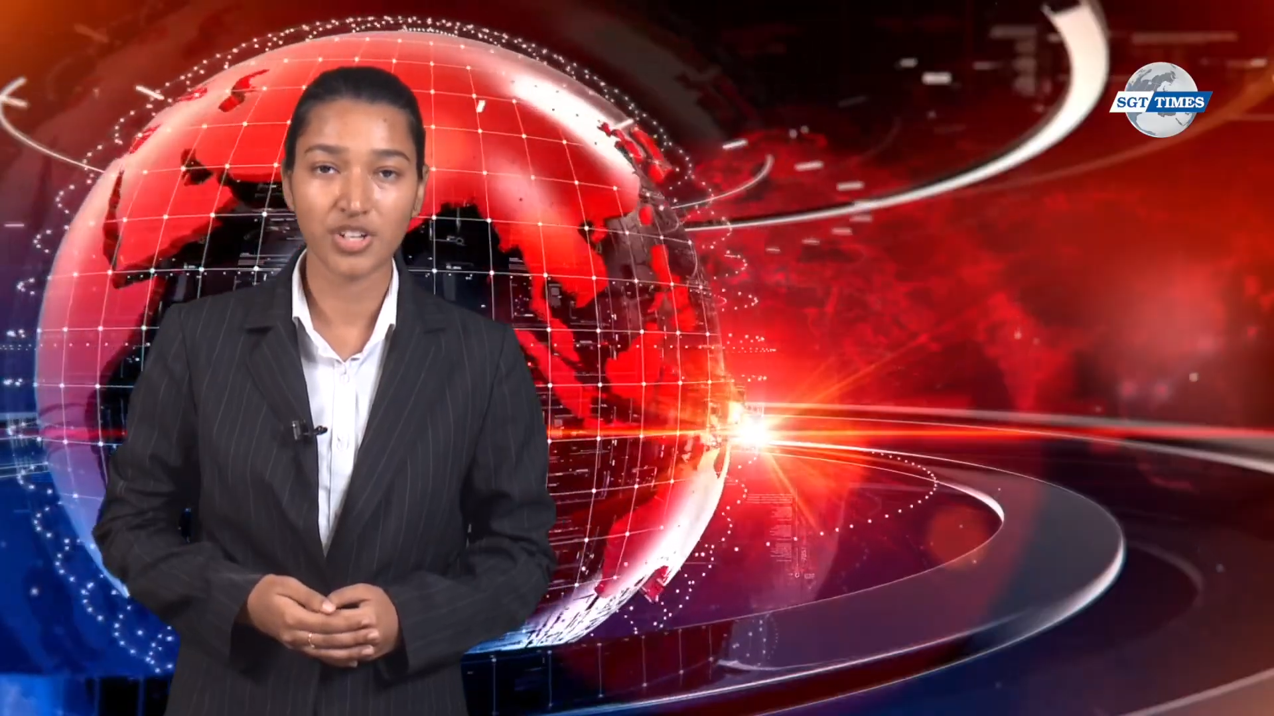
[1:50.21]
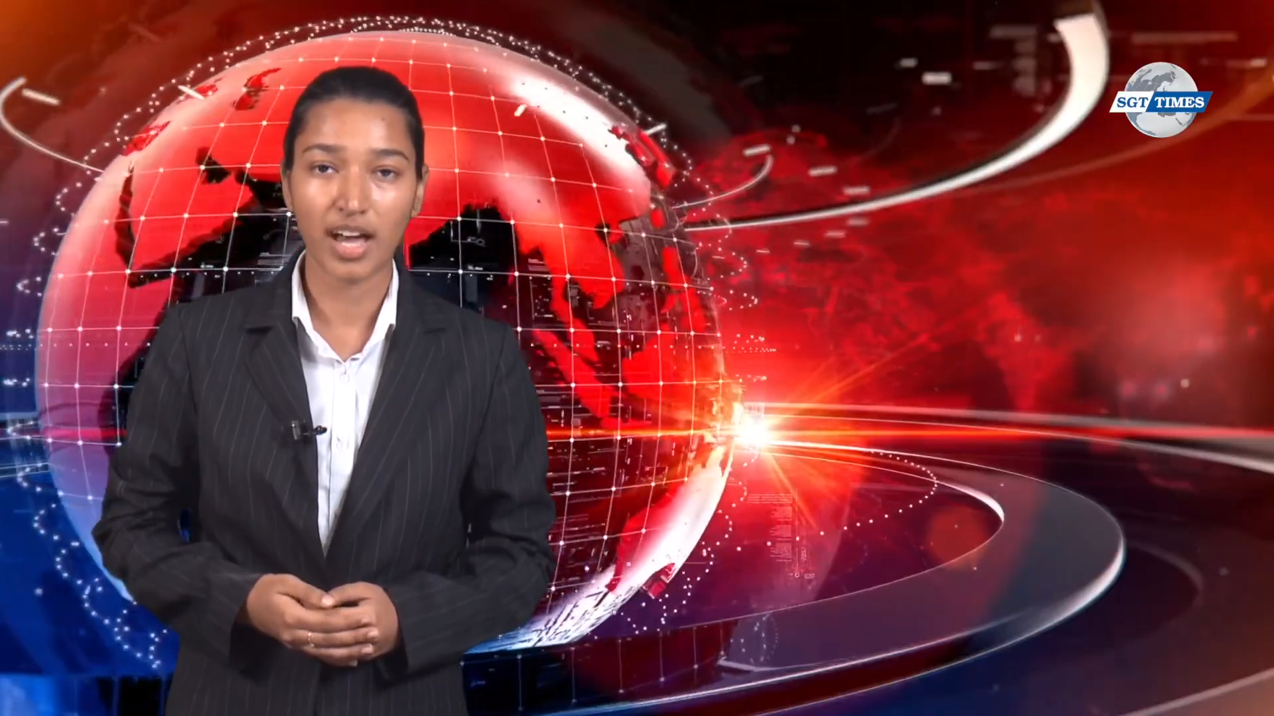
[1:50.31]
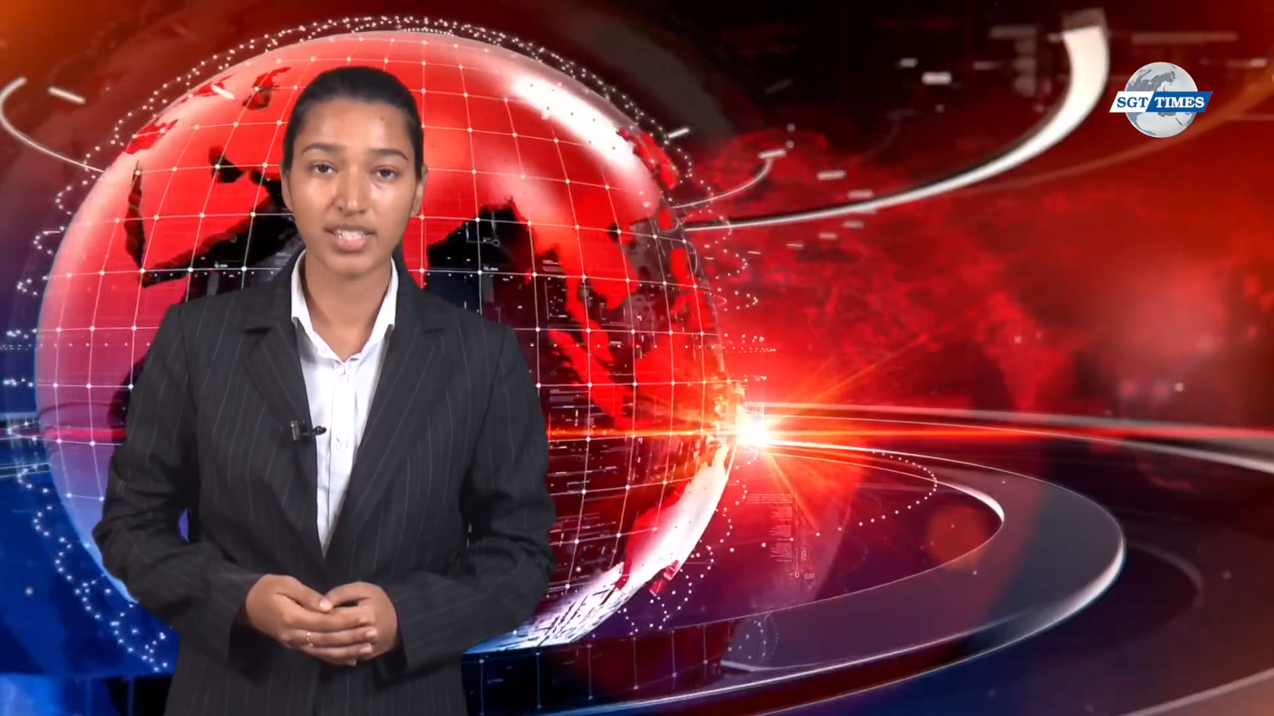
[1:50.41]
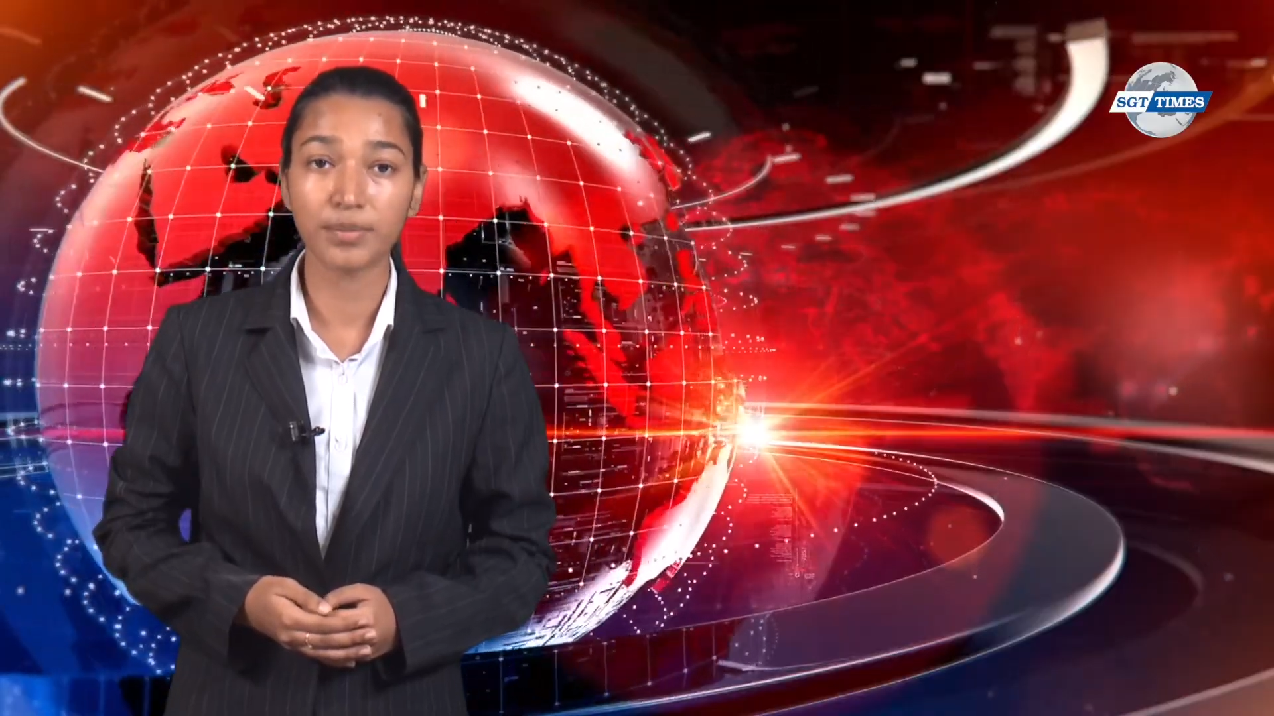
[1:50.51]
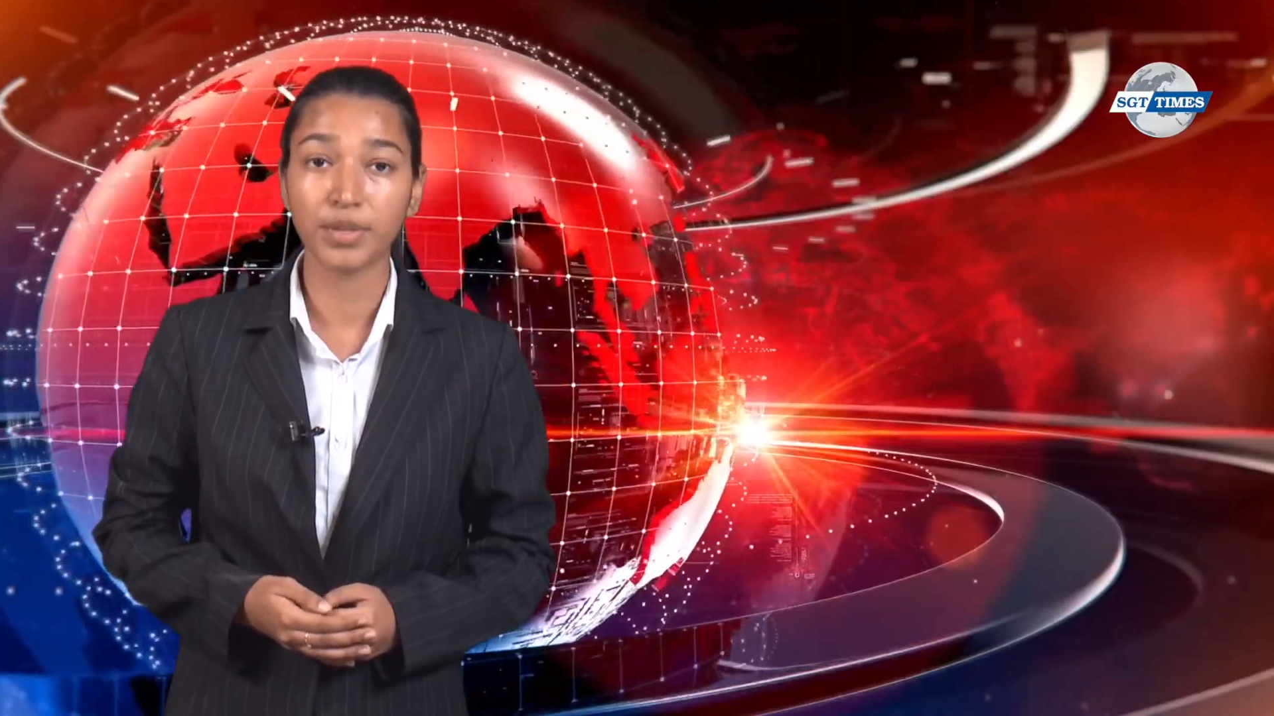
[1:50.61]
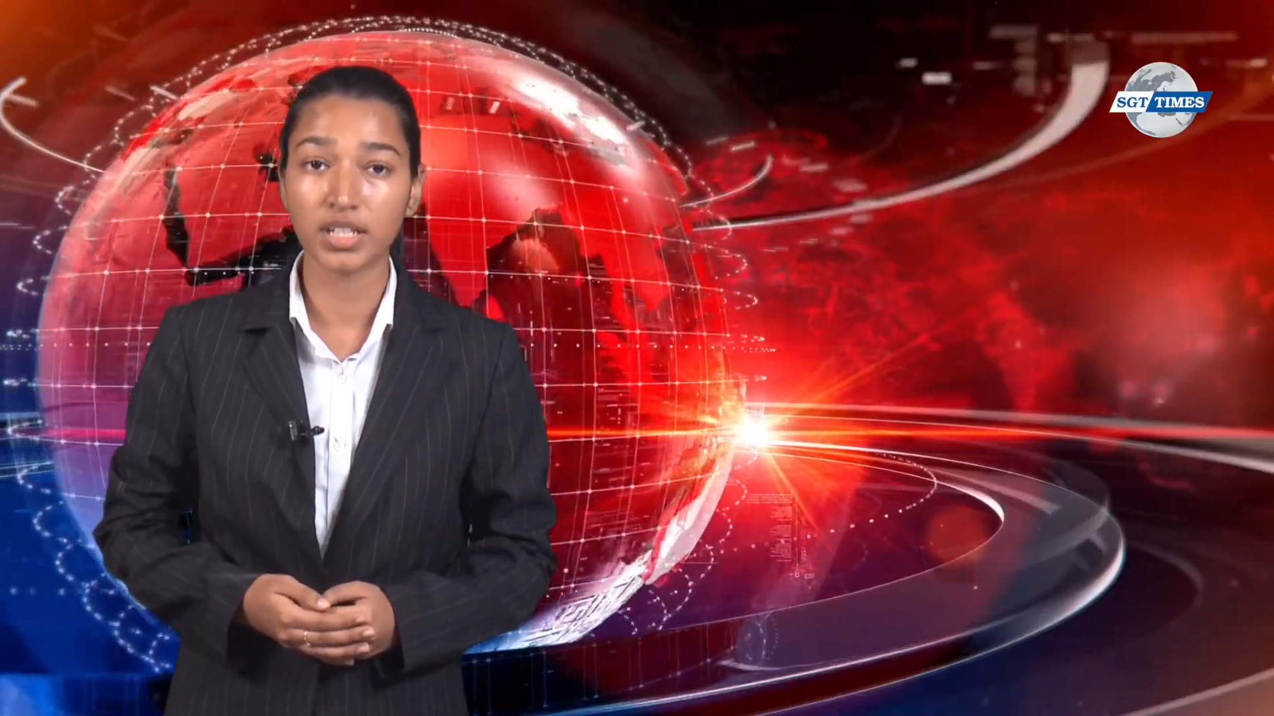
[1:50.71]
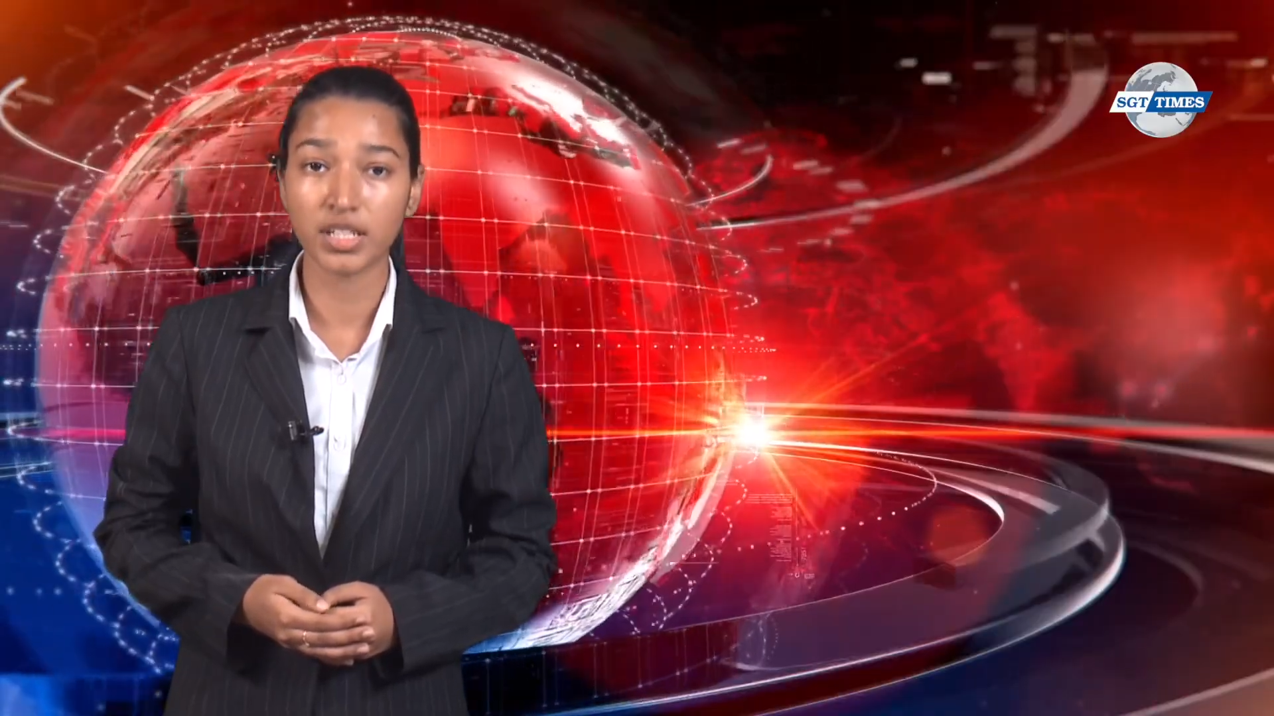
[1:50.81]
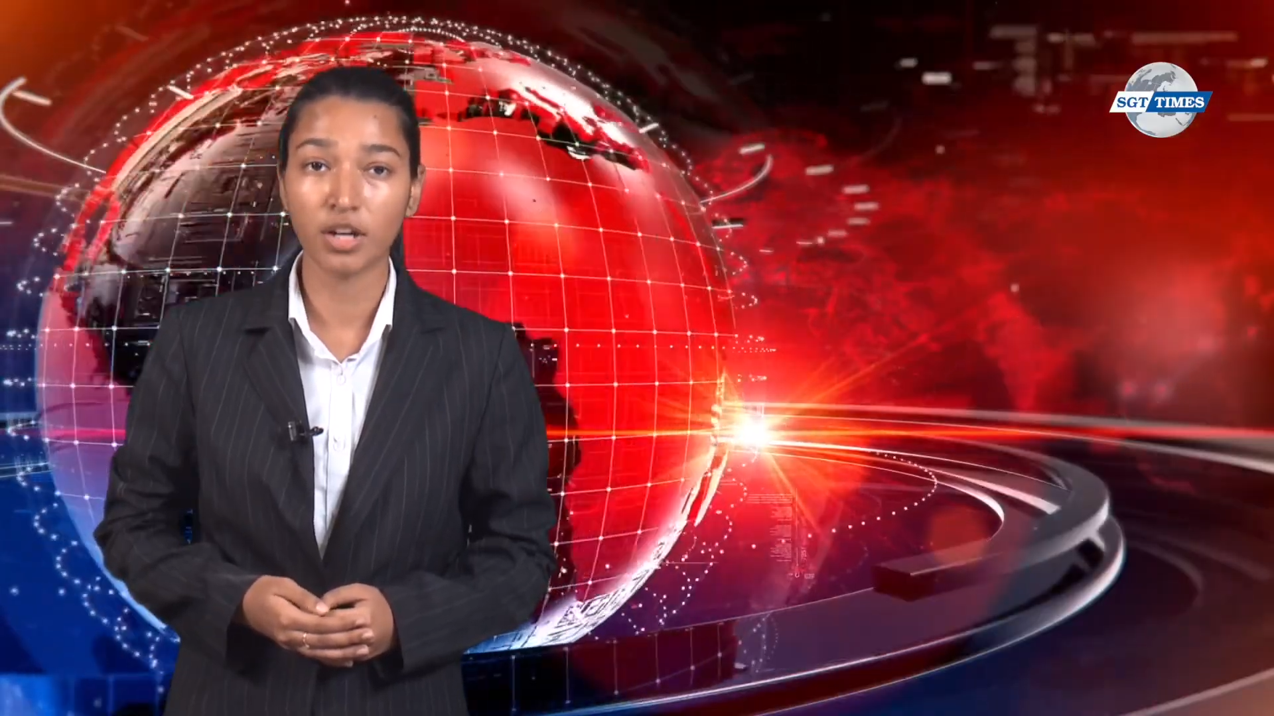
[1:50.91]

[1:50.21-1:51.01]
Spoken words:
as the Minister